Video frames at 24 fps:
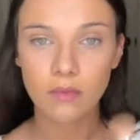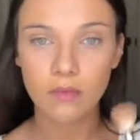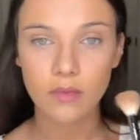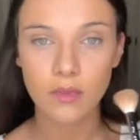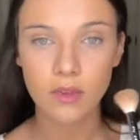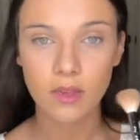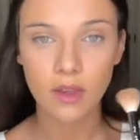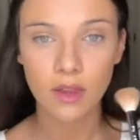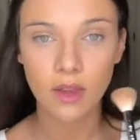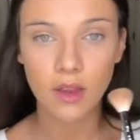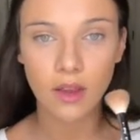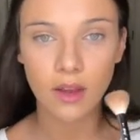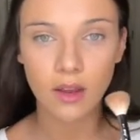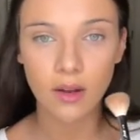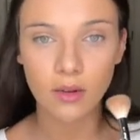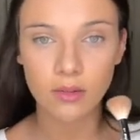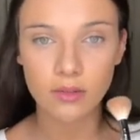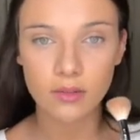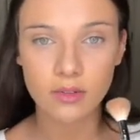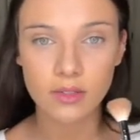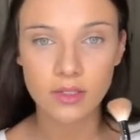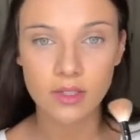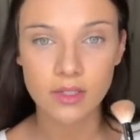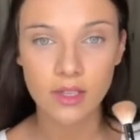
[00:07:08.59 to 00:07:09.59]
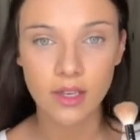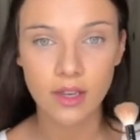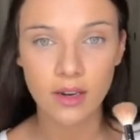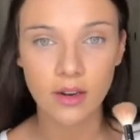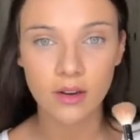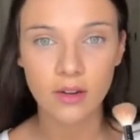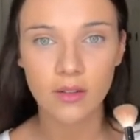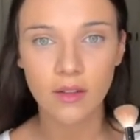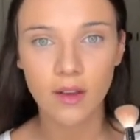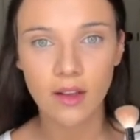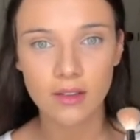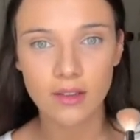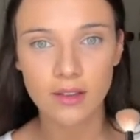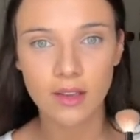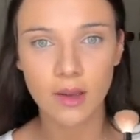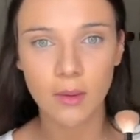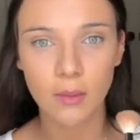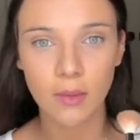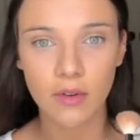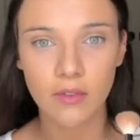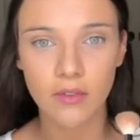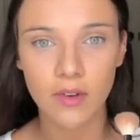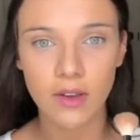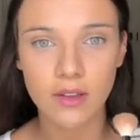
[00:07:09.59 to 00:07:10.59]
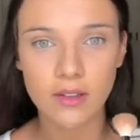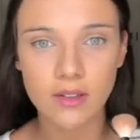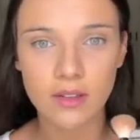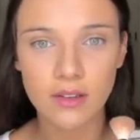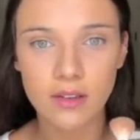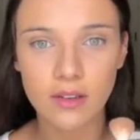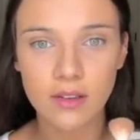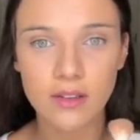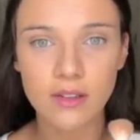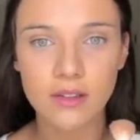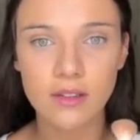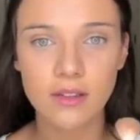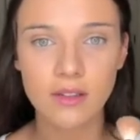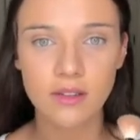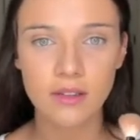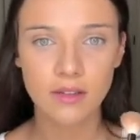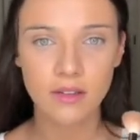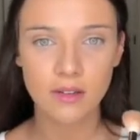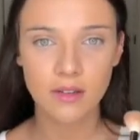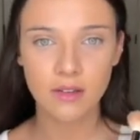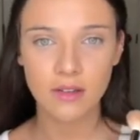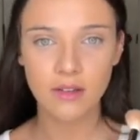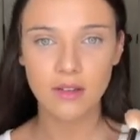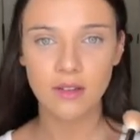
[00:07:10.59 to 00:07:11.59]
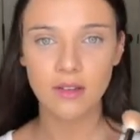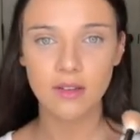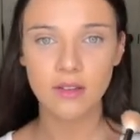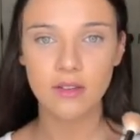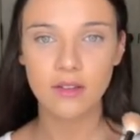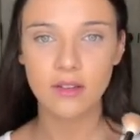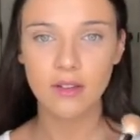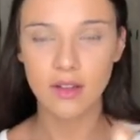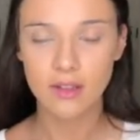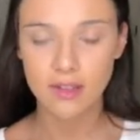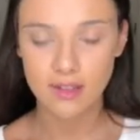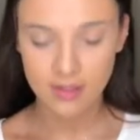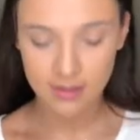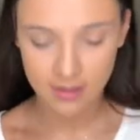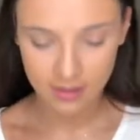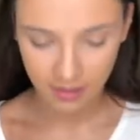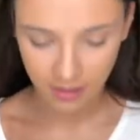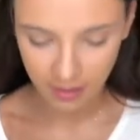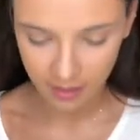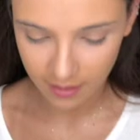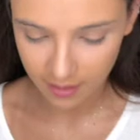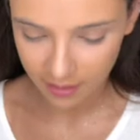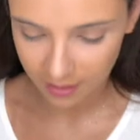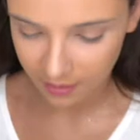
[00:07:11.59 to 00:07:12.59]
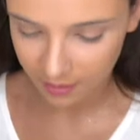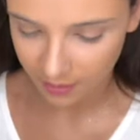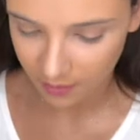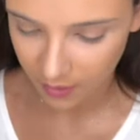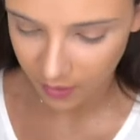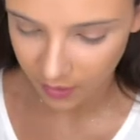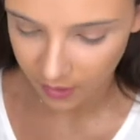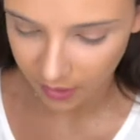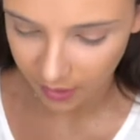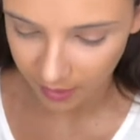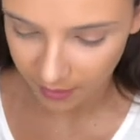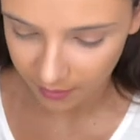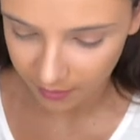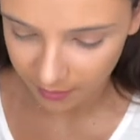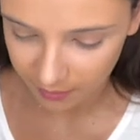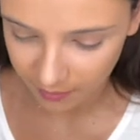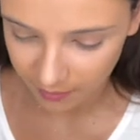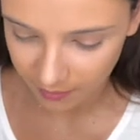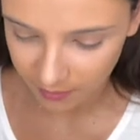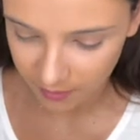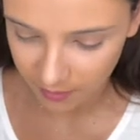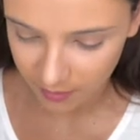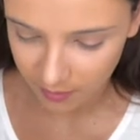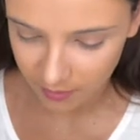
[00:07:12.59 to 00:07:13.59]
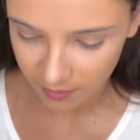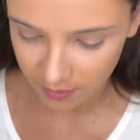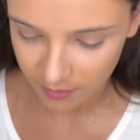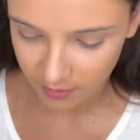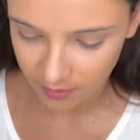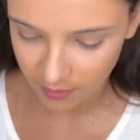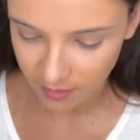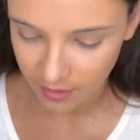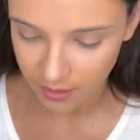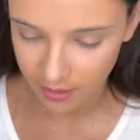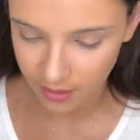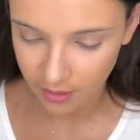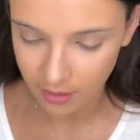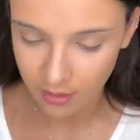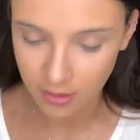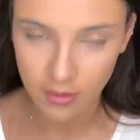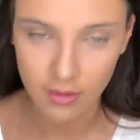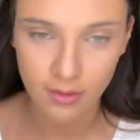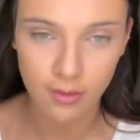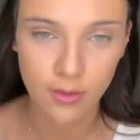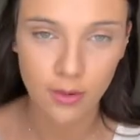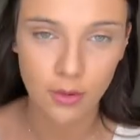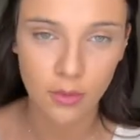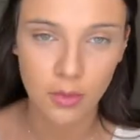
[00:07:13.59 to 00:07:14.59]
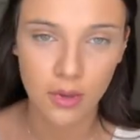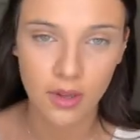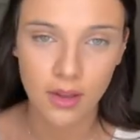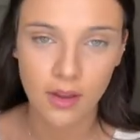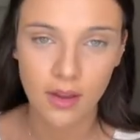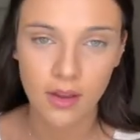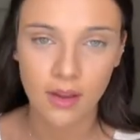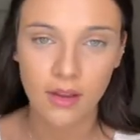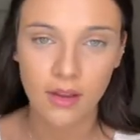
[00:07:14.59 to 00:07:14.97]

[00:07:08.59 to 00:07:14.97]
See how skinnier that side of my face looks? That's insane. Okay, now y'all know the real me.